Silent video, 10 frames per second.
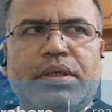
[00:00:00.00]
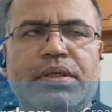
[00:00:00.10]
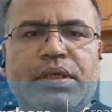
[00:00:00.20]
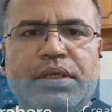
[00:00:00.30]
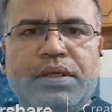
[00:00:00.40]

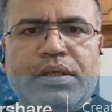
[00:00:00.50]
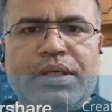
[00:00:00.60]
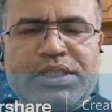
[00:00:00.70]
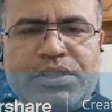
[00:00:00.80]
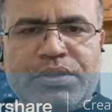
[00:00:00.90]
the
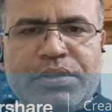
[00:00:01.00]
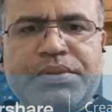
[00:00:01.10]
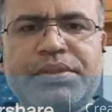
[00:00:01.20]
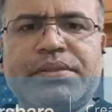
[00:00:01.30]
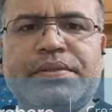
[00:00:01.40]

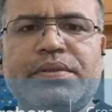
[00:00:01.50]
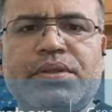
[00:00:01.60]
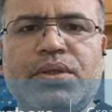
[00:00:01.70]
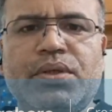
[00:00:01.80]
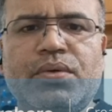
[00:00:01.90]
executives
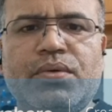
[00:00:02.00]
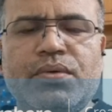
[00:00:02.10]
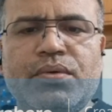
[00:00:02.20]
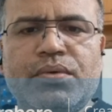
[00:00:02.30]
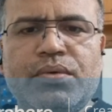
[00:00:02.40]

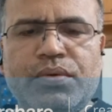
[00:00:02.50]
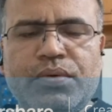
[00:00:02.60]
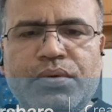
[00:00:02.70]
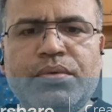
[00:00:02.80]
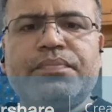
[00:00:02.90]

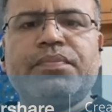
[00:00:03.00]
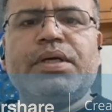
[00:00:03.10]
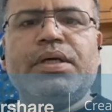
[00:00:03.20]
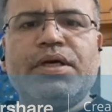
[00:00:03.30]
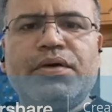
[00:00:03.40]
who
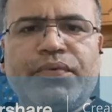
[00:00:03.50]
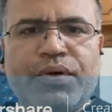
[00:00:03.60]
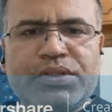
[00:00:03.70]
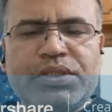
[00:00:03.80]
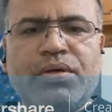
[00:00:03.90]

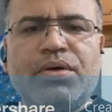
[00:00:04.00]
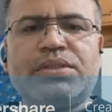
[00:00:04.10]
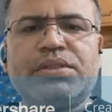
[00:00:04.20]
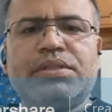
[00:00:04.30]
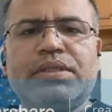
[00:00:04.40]
enforce the
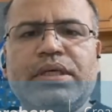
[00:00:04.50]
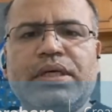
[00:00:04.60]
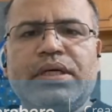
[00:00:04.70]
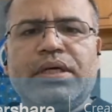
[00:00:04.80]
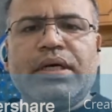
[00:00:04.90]
laws.
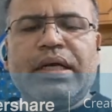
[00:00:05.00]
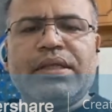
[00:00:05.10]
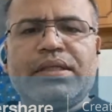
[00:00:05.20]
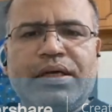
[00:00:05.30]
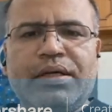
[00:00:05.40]

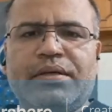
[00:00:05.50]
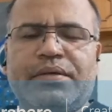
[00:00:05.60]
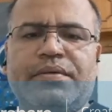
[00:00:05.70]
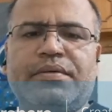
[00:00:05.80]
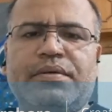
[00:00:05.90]
And third,
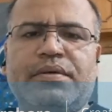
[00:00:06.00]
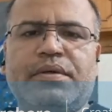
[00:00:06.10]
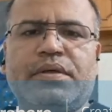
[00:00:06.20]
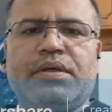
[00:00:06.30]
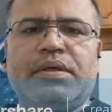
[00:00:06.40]

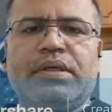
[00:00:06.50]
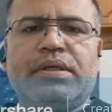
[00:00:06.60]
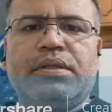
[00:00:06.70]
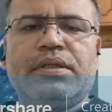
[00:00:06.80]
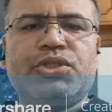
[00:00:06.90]

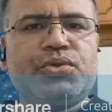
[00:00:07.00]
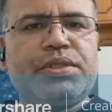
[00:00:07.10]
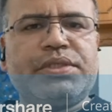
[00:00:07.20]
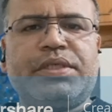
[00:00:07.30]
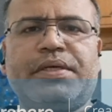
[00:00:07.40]
the
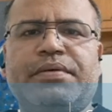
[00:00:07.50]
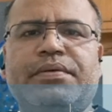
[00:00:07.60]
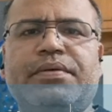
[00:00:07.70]
judiciary,